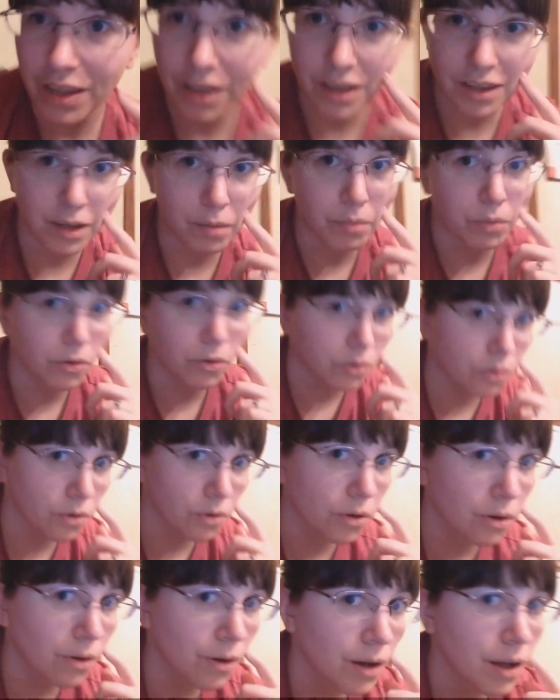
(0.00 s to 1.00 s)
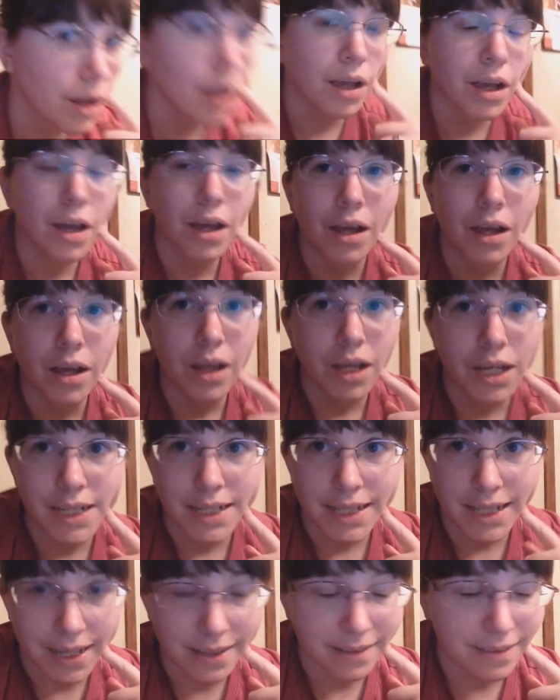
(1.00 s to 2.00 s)
The computer,
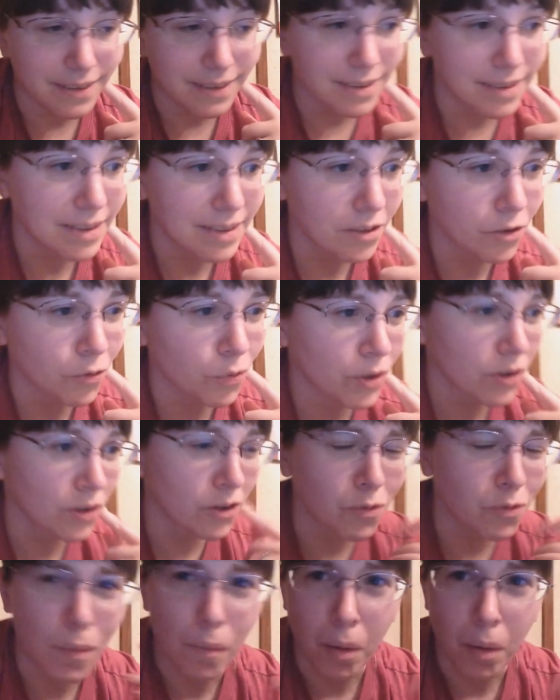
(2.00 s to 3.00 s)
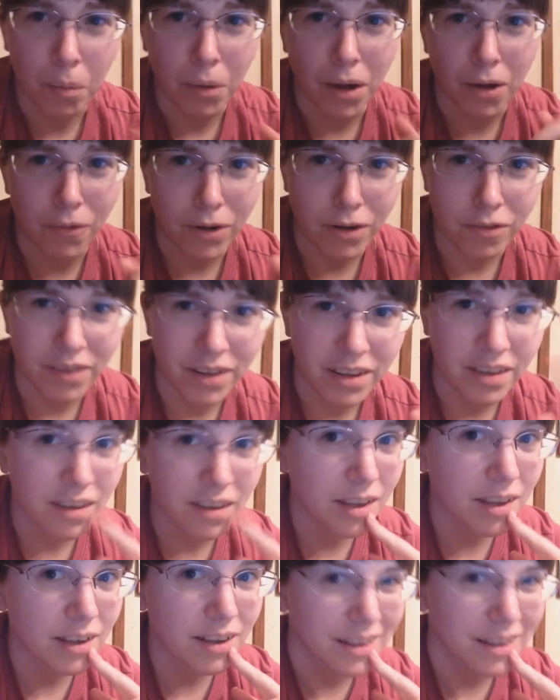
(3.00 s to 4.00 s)
yes, there's reasons my mom got rid of
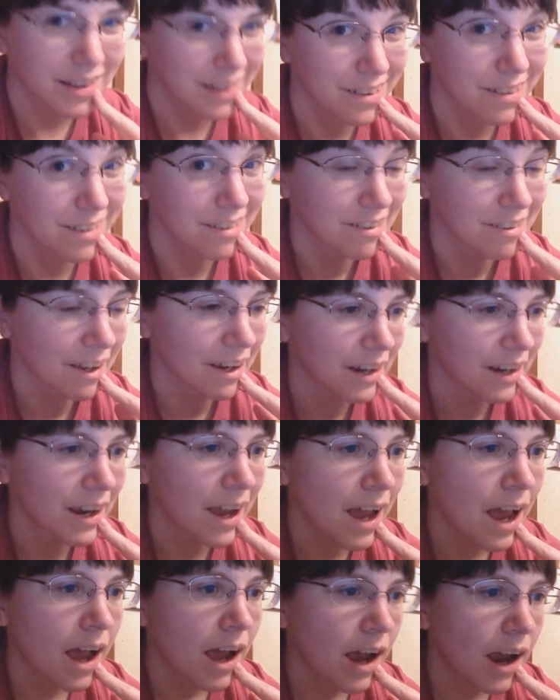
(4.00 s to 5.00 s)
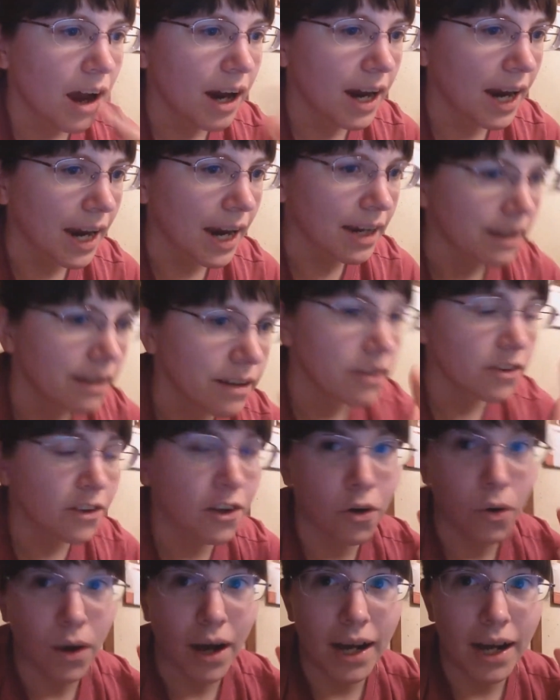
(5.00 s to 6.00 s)
it, let's just say. Okay,
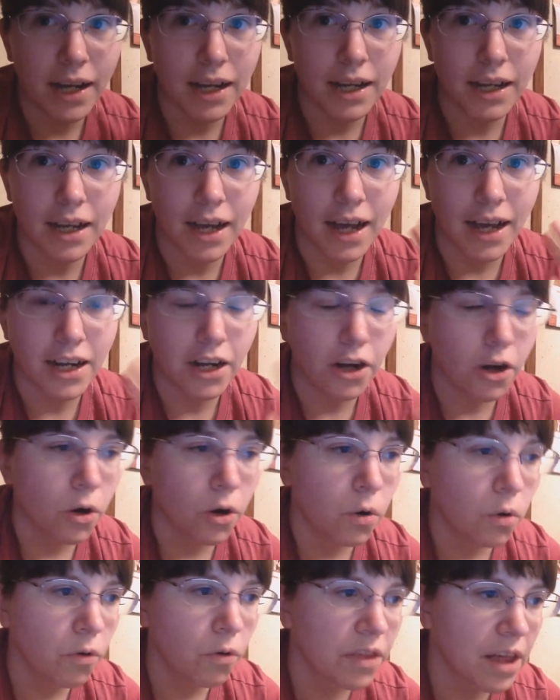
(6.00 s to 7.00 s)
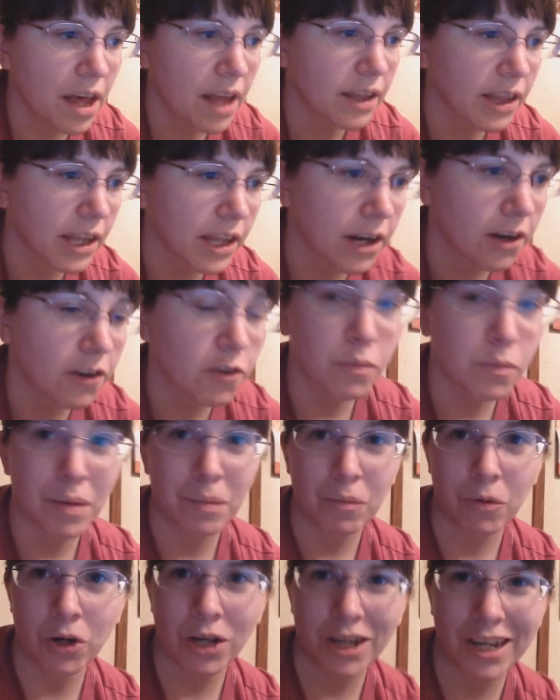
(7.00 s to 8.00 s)
so I know that there's
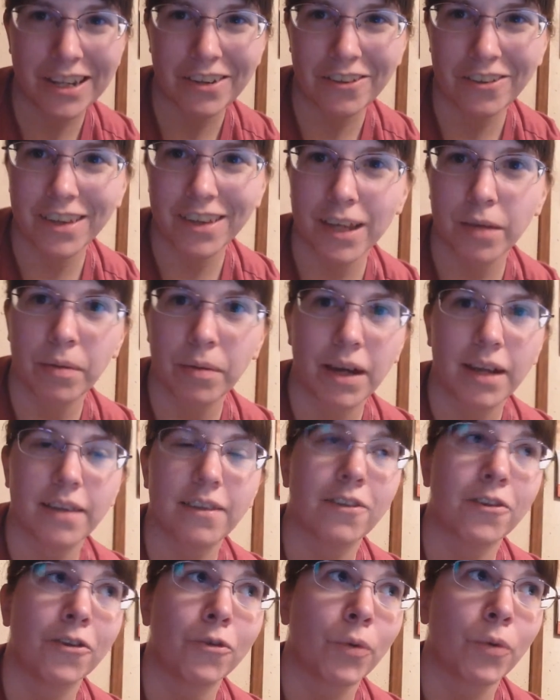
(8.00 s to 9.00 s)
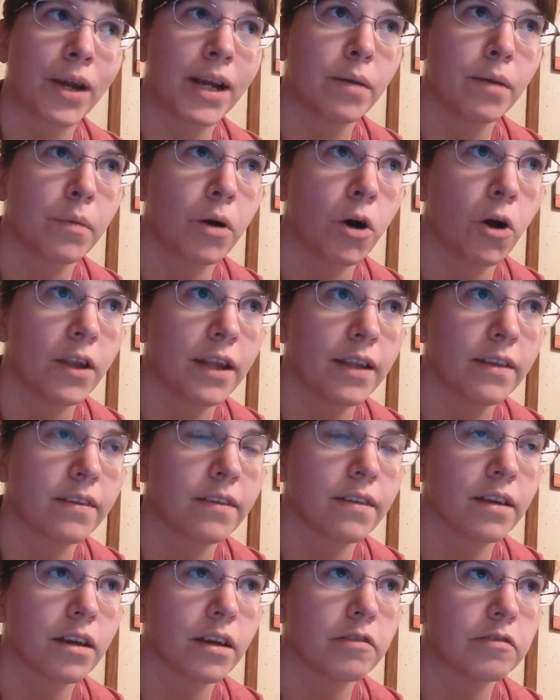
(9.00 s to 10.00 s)
memory, there's gigabytes, there's RAM, all that
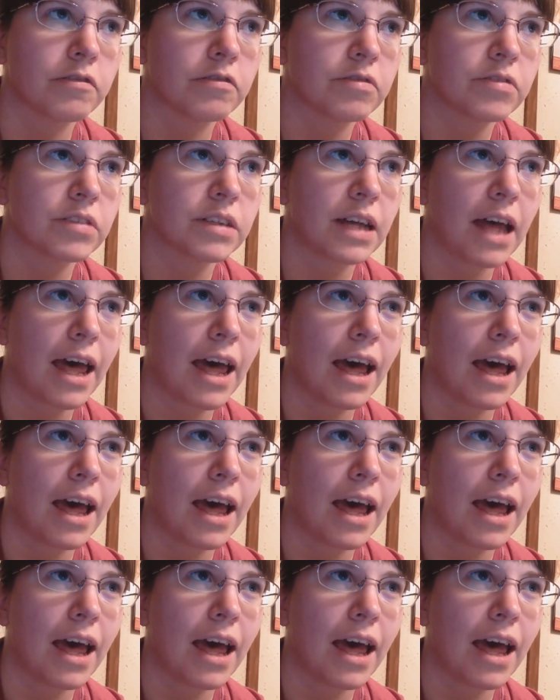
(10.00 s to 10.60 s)
stuff.